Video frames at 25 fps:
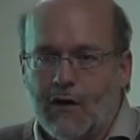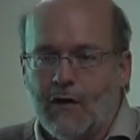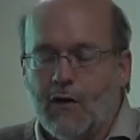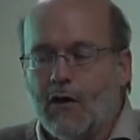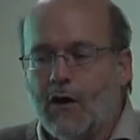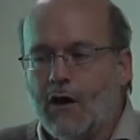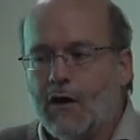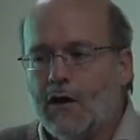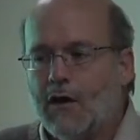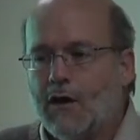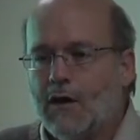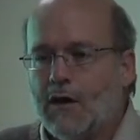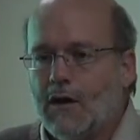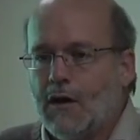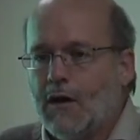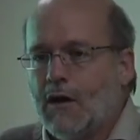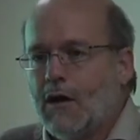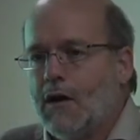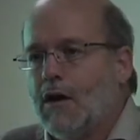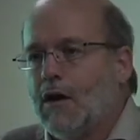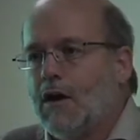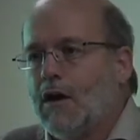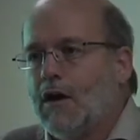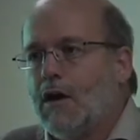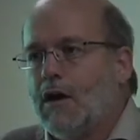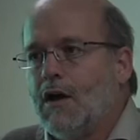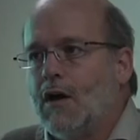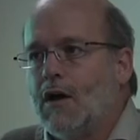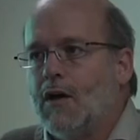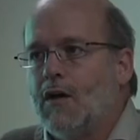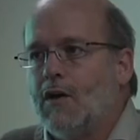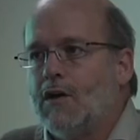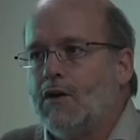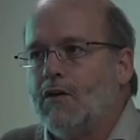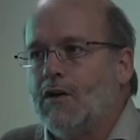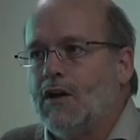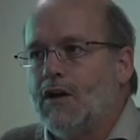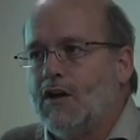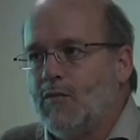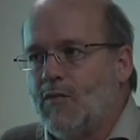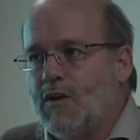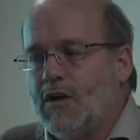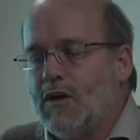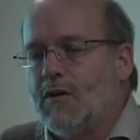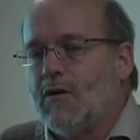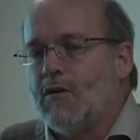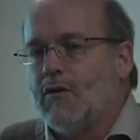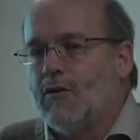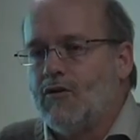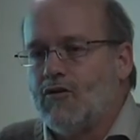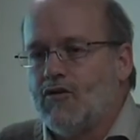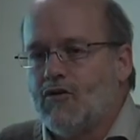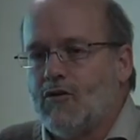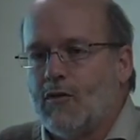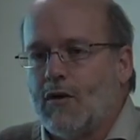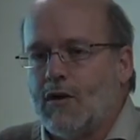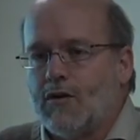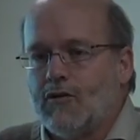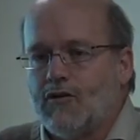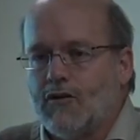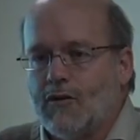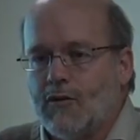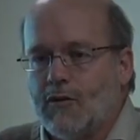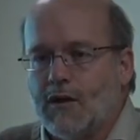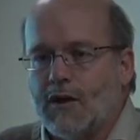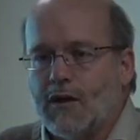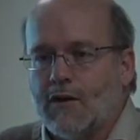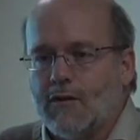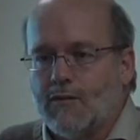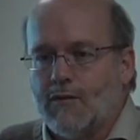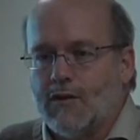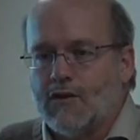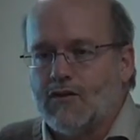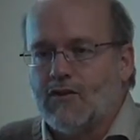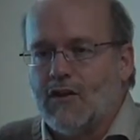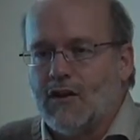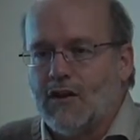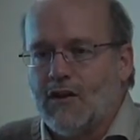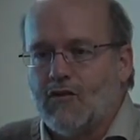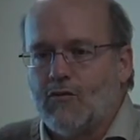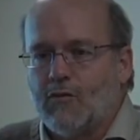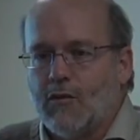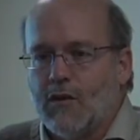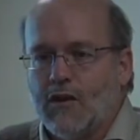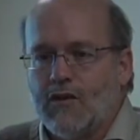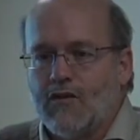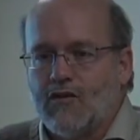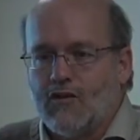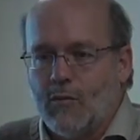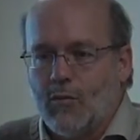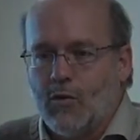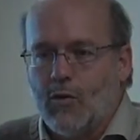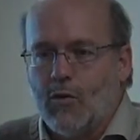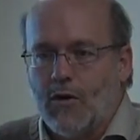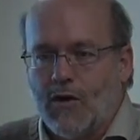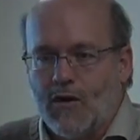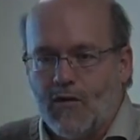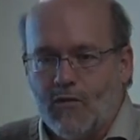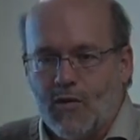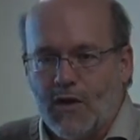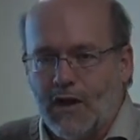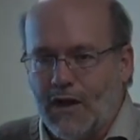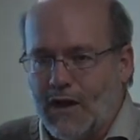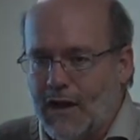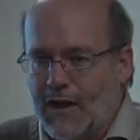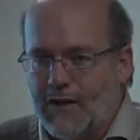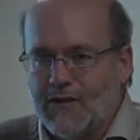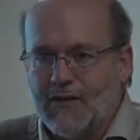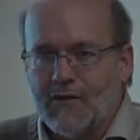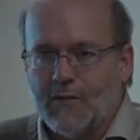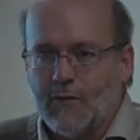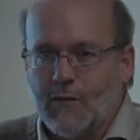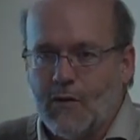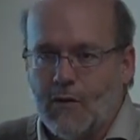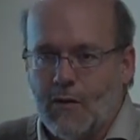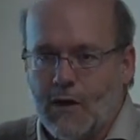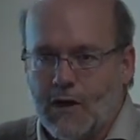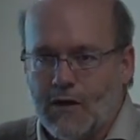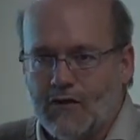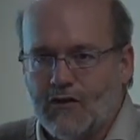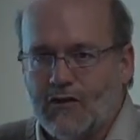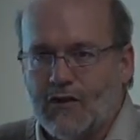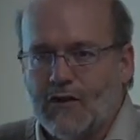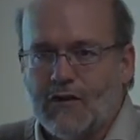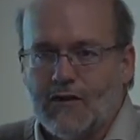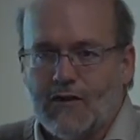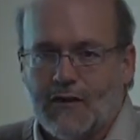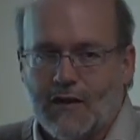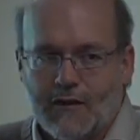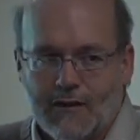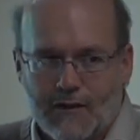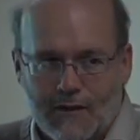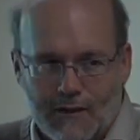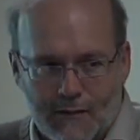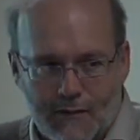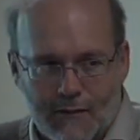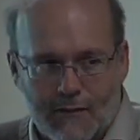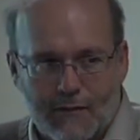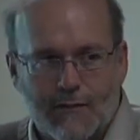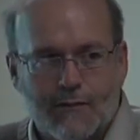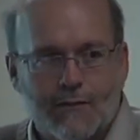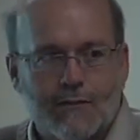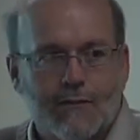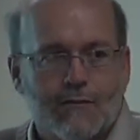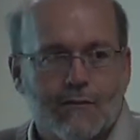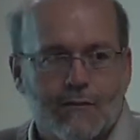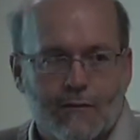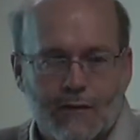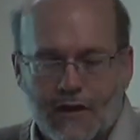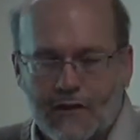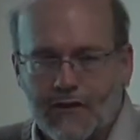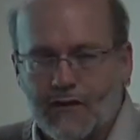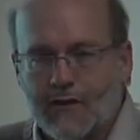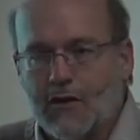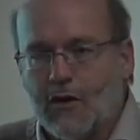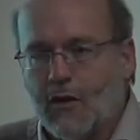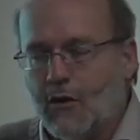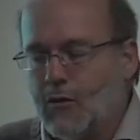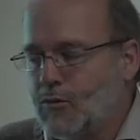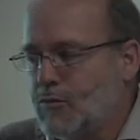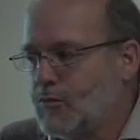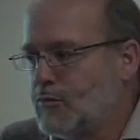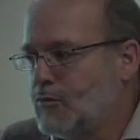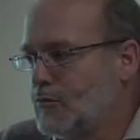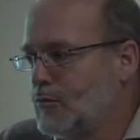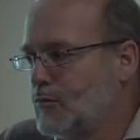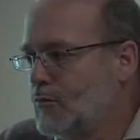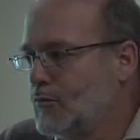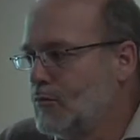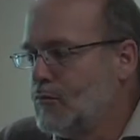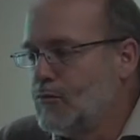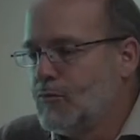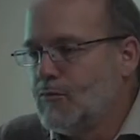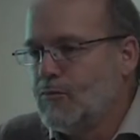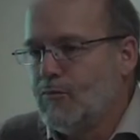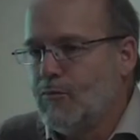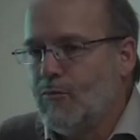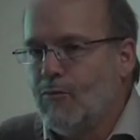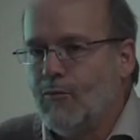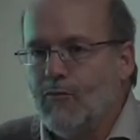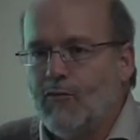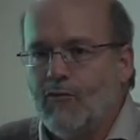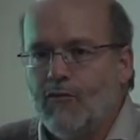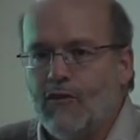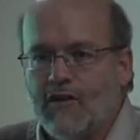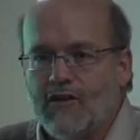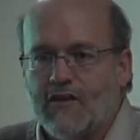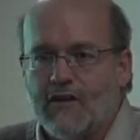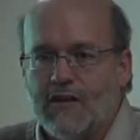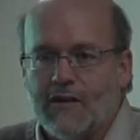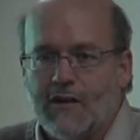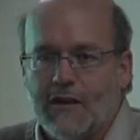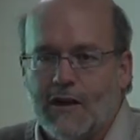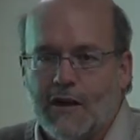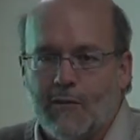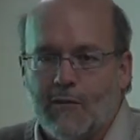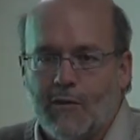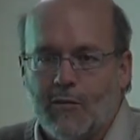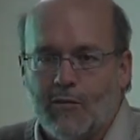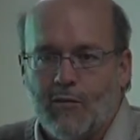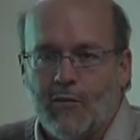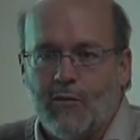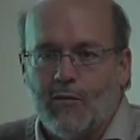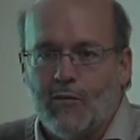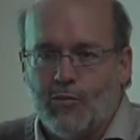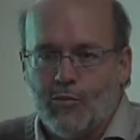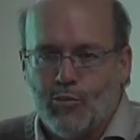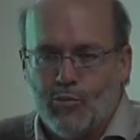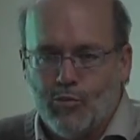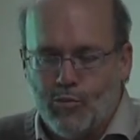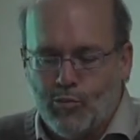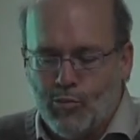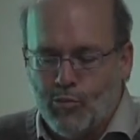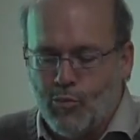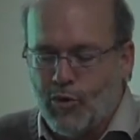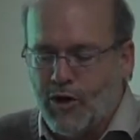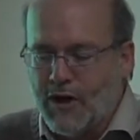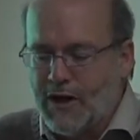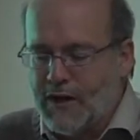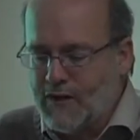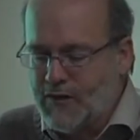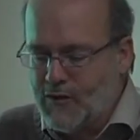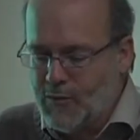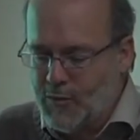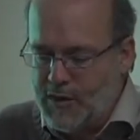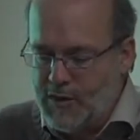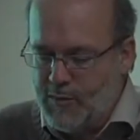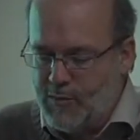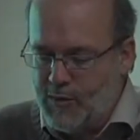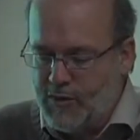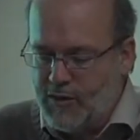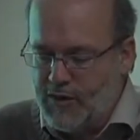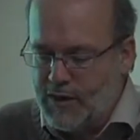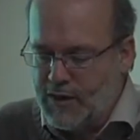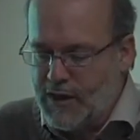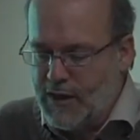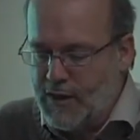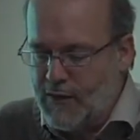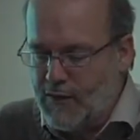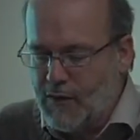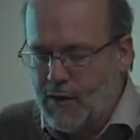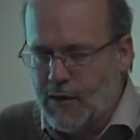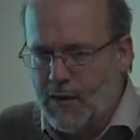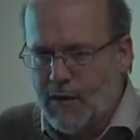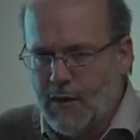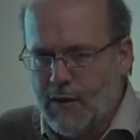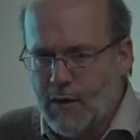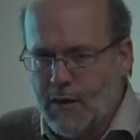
Or you need to be introduced to our zoning official. He's really supportive, but he has some questions. Let's go visit them. And brings people together.